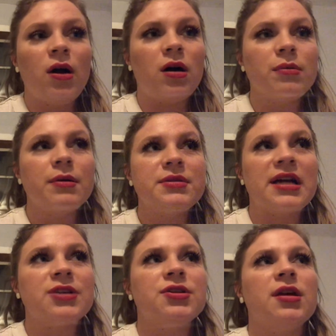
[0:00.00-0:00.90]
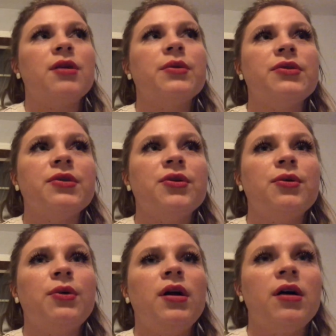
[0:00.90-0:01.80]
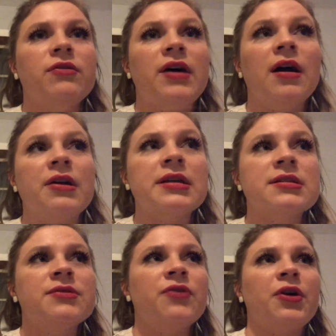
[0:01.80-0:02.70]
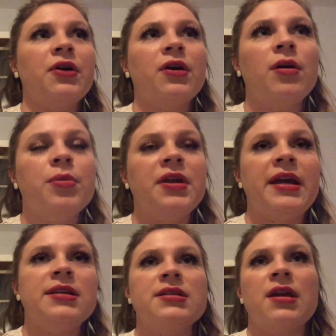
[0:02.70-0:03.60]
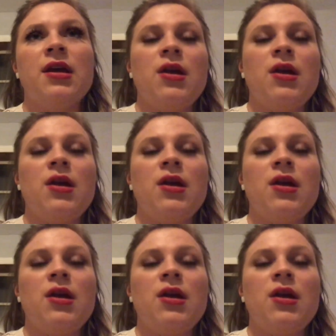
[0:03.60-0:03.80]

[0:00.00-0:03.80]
Aubrey was actually going through a virus for a couple days